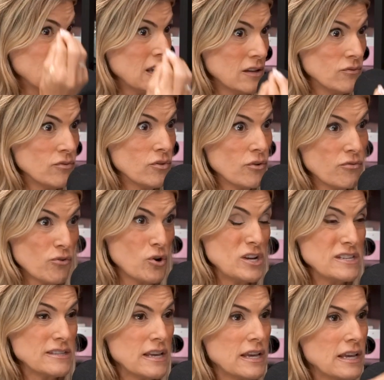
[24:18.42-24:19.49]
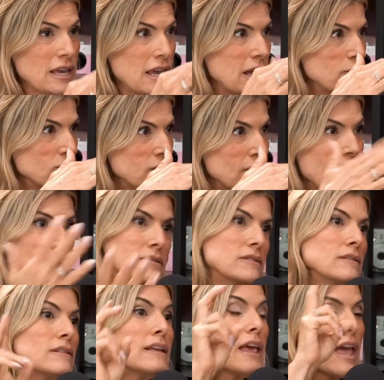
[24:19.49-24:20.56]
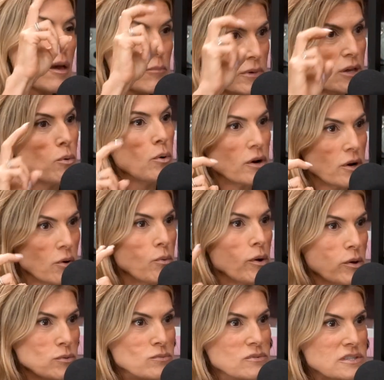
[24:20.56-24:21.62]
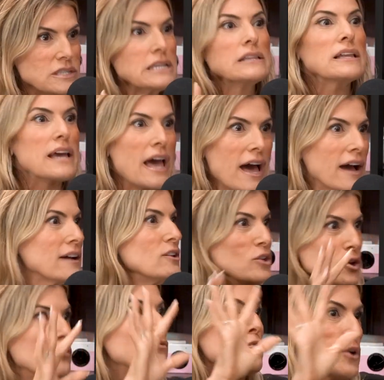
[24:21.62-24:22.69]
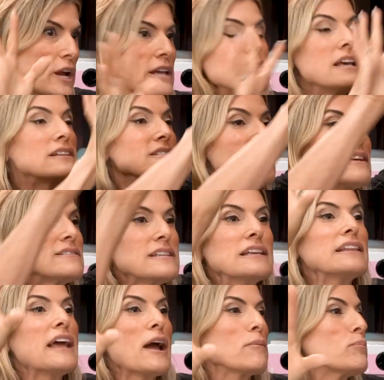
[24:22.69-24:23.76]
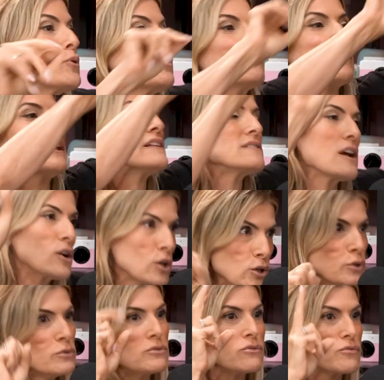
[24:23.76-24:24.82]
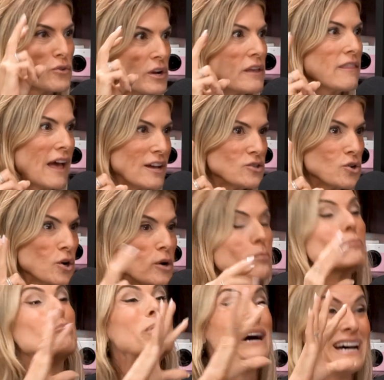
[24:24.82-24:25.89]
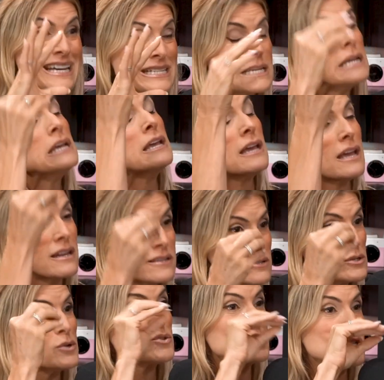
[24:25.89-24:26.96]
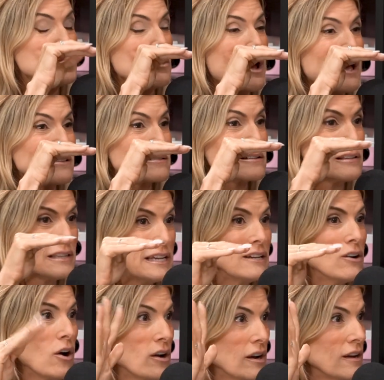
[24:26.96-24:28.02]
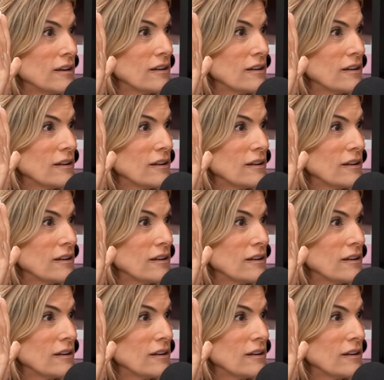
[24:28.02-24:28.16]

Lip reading: the freezing, it can't be quote unquote celiac, free. It's not celiac proven. It's not gluten free in that term, but it is close to as clean on a